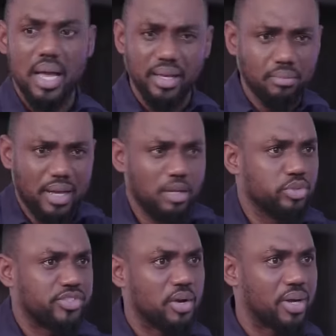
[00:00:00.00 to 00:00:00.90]
Ellie
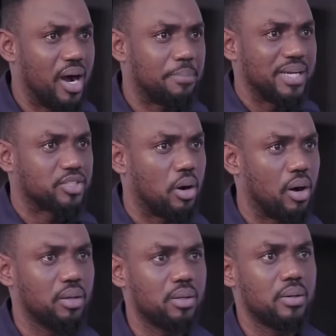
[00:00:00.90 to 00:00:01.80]
was trying to help, that's
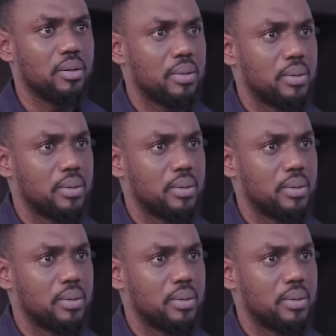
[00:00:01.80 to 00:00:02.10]
all.